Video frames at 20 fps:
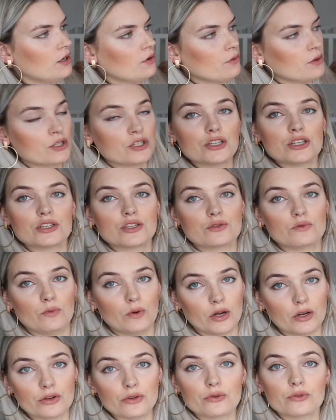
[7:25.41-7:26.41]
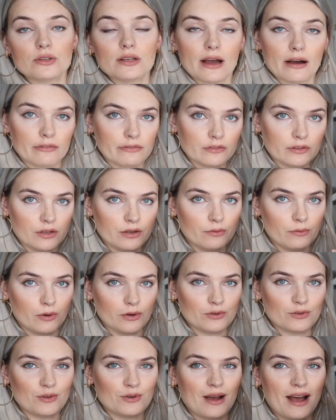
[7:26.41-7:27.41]
which is what you definitely
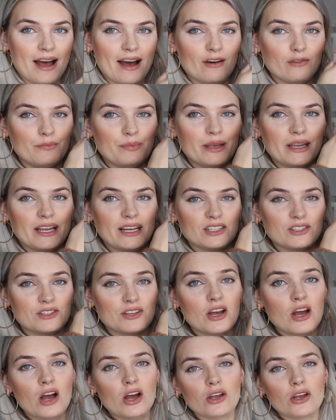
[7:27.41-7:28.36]
want to have, because